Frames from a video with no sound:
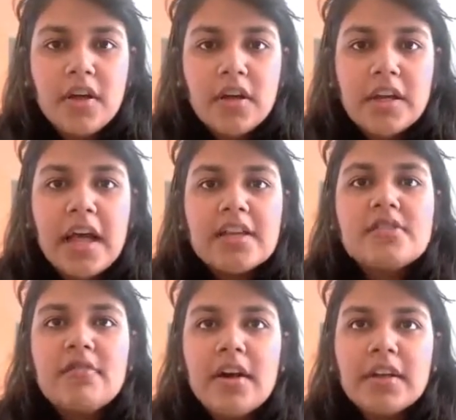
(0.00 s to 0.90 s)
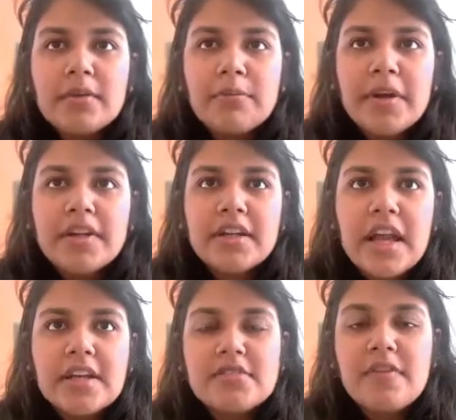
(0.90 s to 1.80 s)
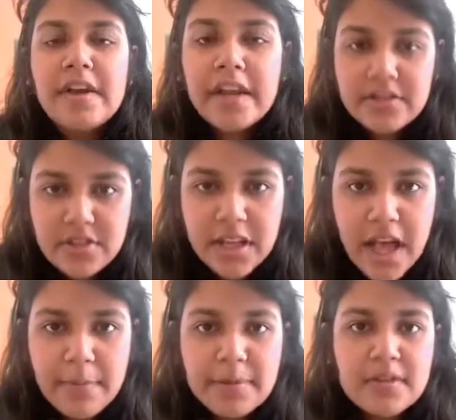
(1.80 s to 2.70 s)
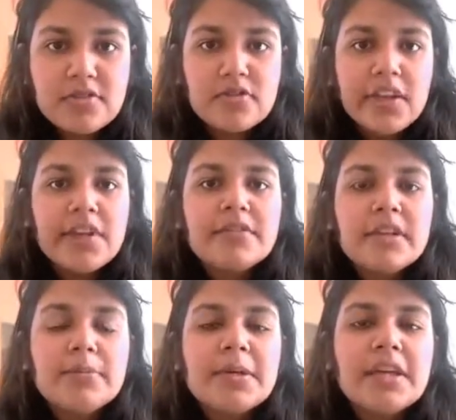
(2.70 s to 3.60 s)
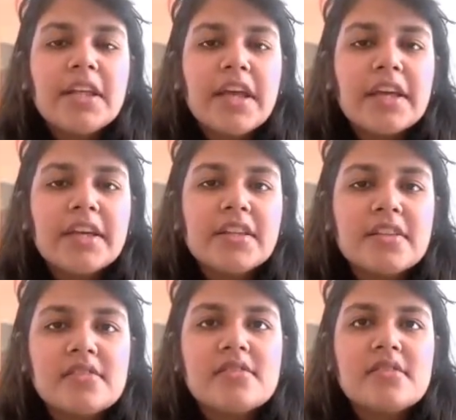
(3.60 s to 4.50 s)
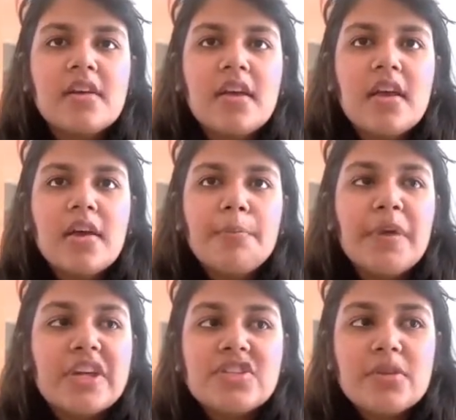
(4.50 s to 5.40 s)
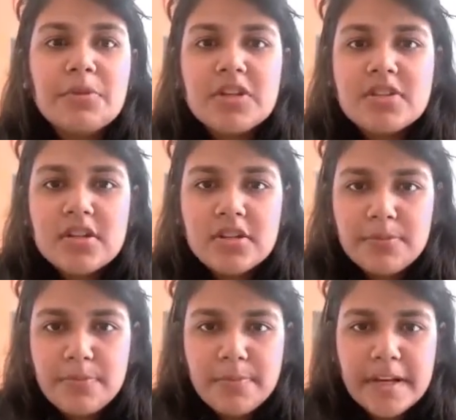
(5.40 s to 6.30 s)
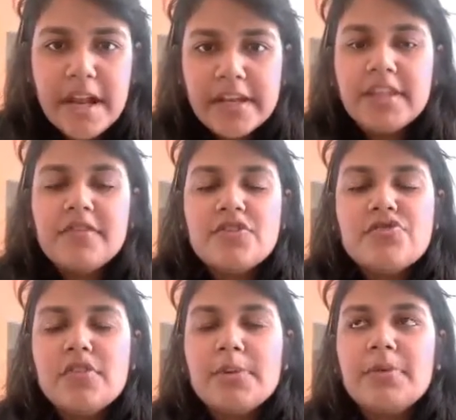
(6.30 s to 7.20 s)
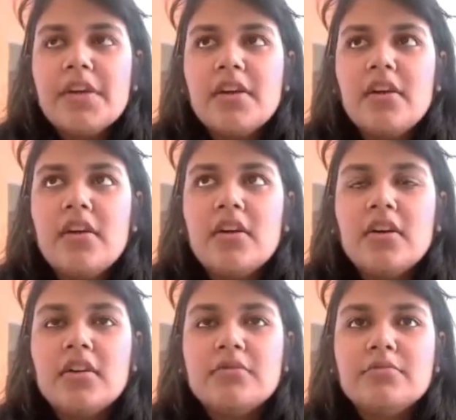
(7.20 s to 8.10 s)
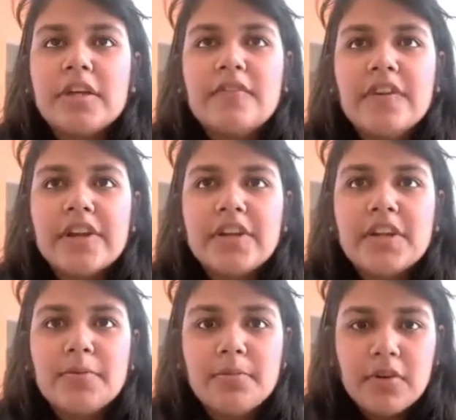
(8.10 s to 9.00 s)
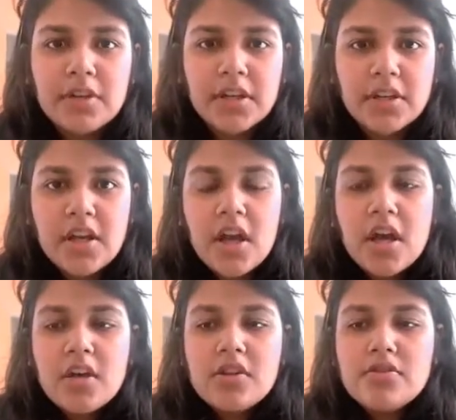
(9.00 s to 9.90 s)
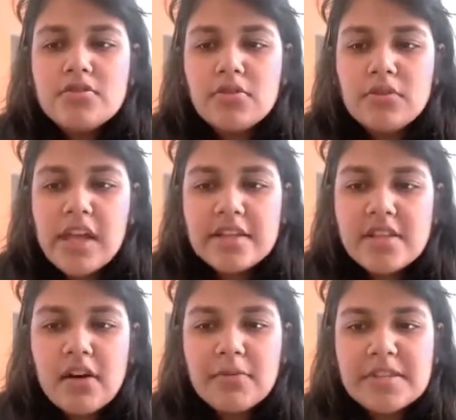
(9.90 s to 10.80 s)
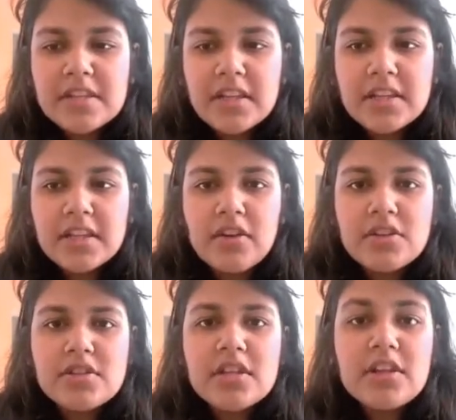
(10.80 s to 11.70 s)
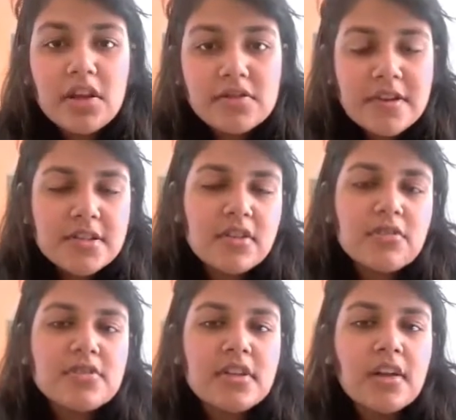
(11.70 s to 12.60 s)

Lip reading: class 1, but class 1 actually happens, so there will be like this major penalty which will be inflicted upon it. So that's how basically the loss function looks